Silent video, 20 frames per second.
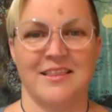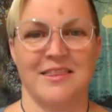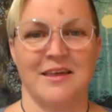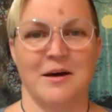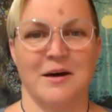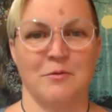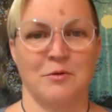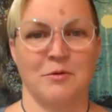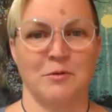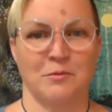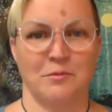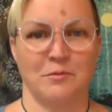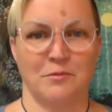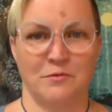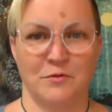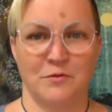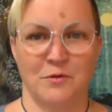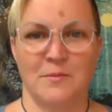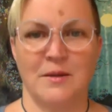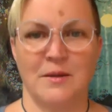That one
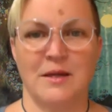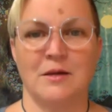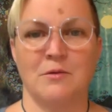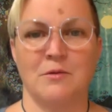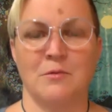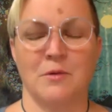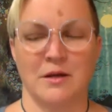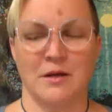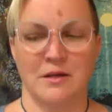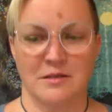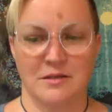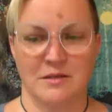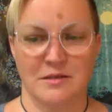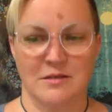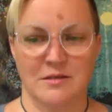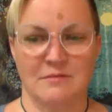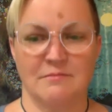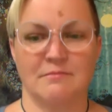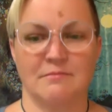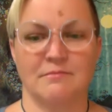for me
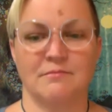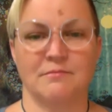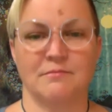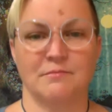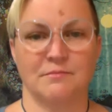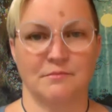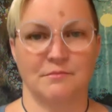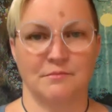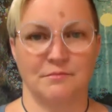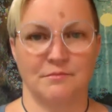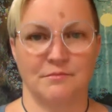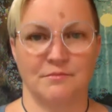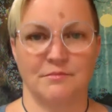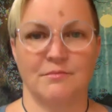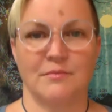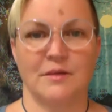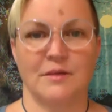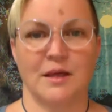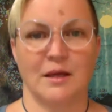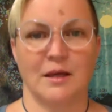was
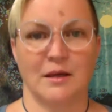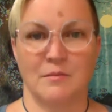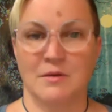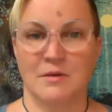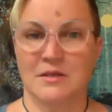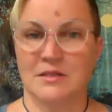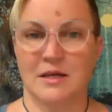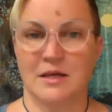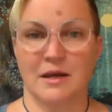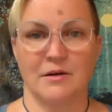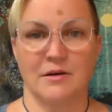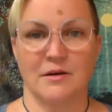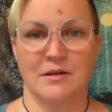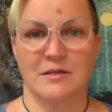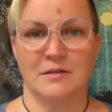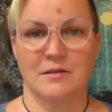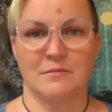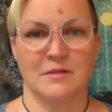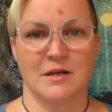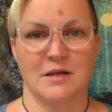it can be scary
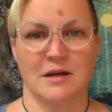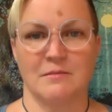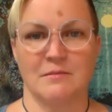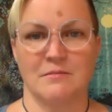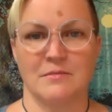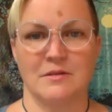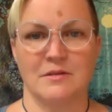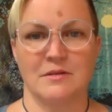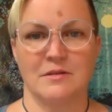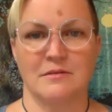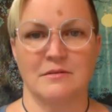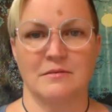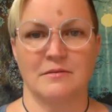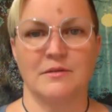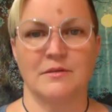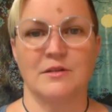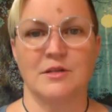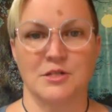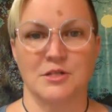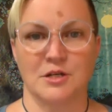sometimes
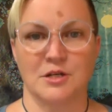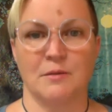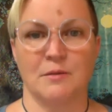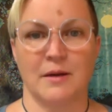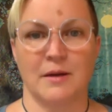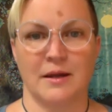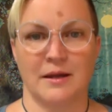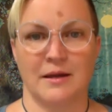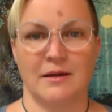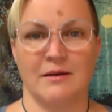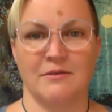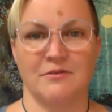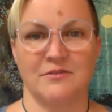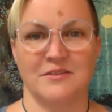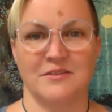to share my gift.